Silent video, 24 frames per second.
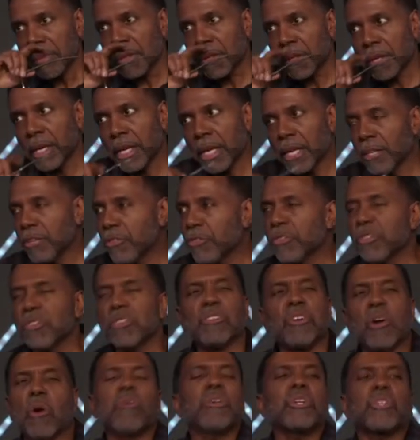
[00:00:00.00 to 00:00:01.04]
Yeah, you
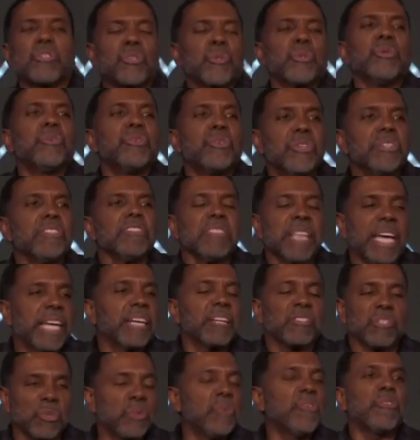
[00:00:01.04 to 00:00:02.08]
know the truth, and
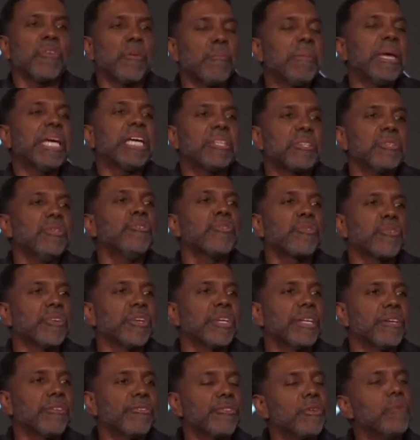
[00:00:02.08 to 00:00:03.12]
the truth will make you
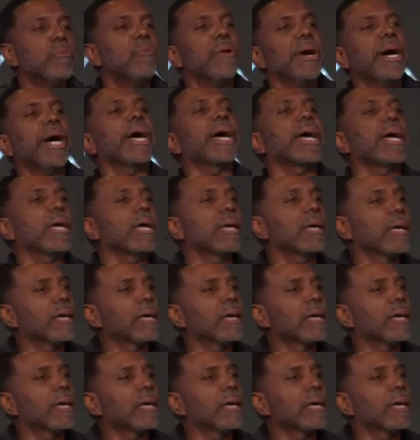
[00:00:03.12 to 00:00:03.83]
free. From what?